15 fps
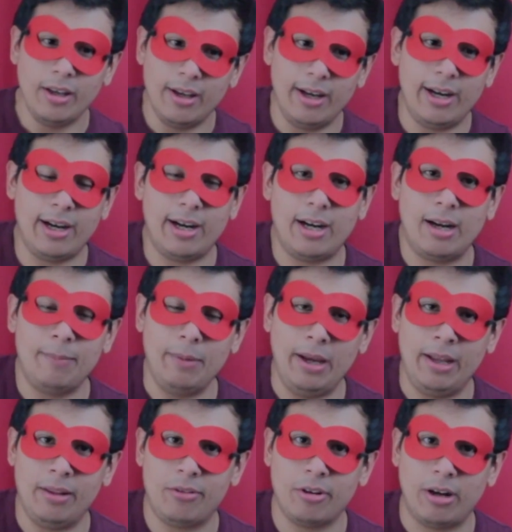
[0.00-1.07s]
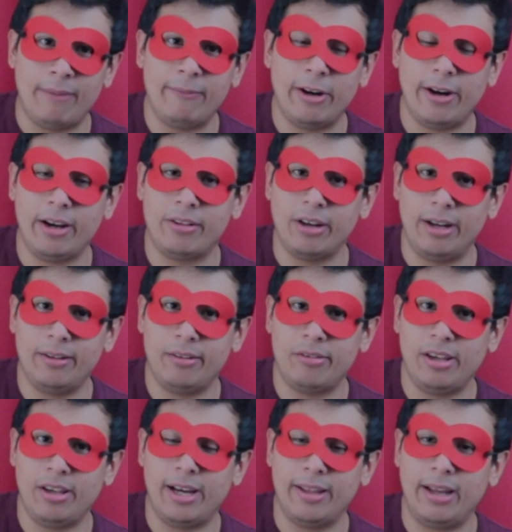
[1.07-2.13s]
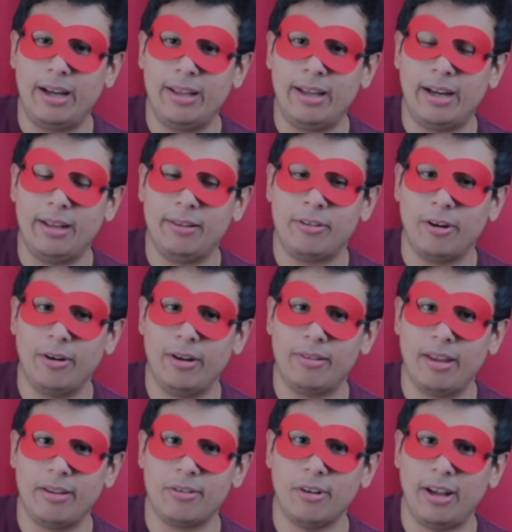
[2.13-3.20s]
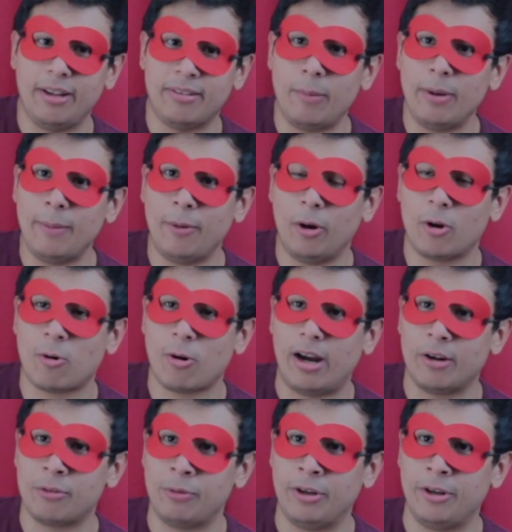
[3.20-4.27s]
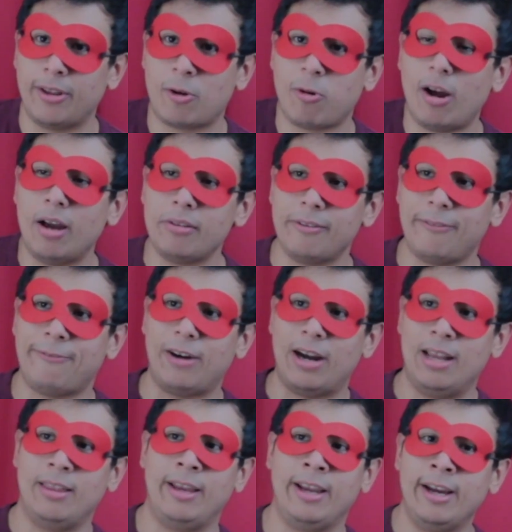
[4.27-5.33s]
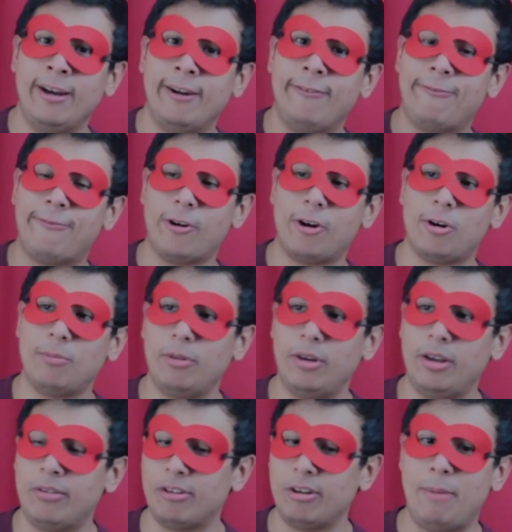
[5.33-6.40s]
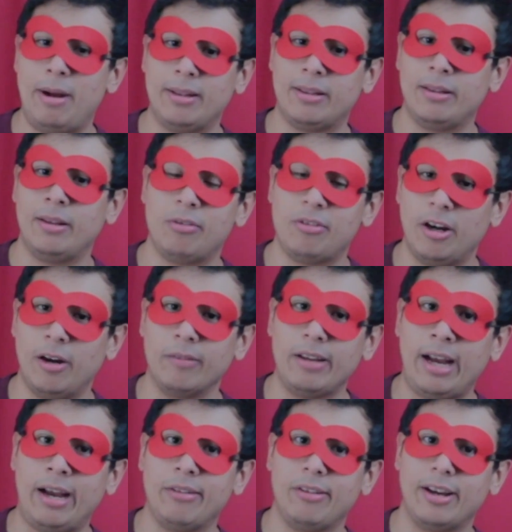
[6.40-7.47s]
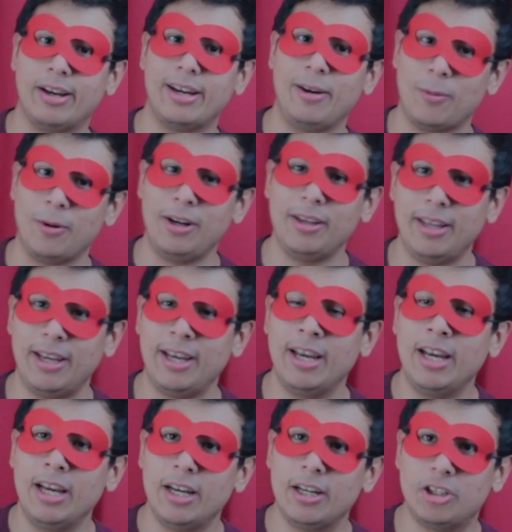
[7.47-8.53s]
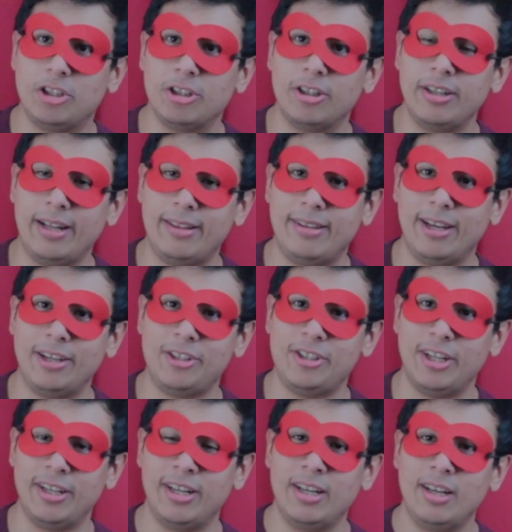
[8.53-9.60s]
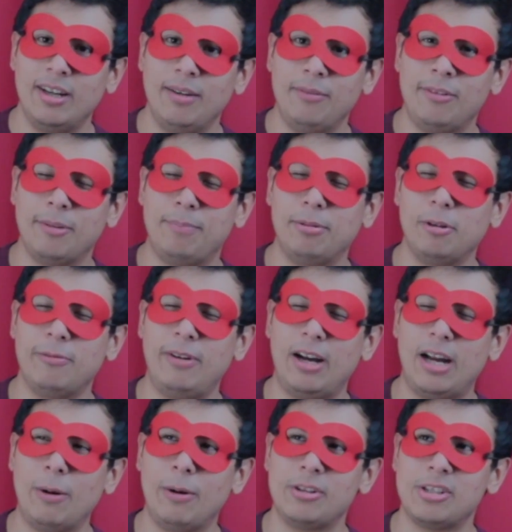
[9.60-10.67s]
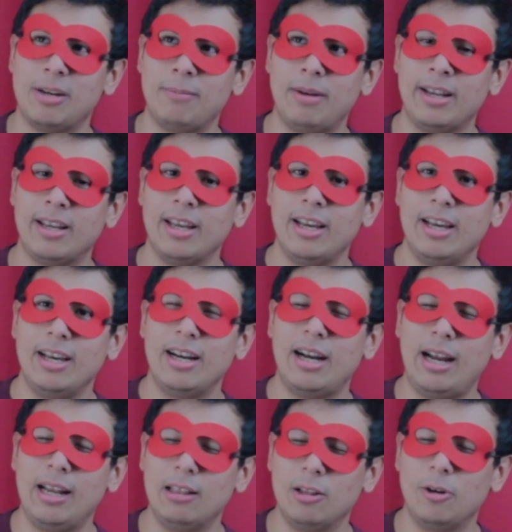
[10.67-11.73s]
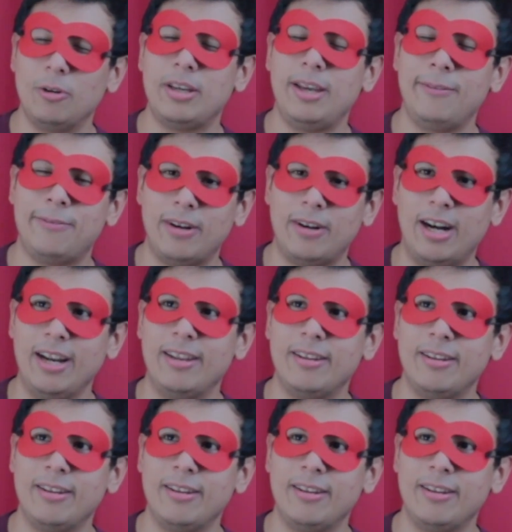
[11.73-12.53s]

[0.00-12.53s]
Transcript: And so I'm very excited to see how it's coming up all Crocs, but, you know, the Crocs have finally firmly cemented themselves as like a really good addition to Blue Valley, which I'm like, I low-key thought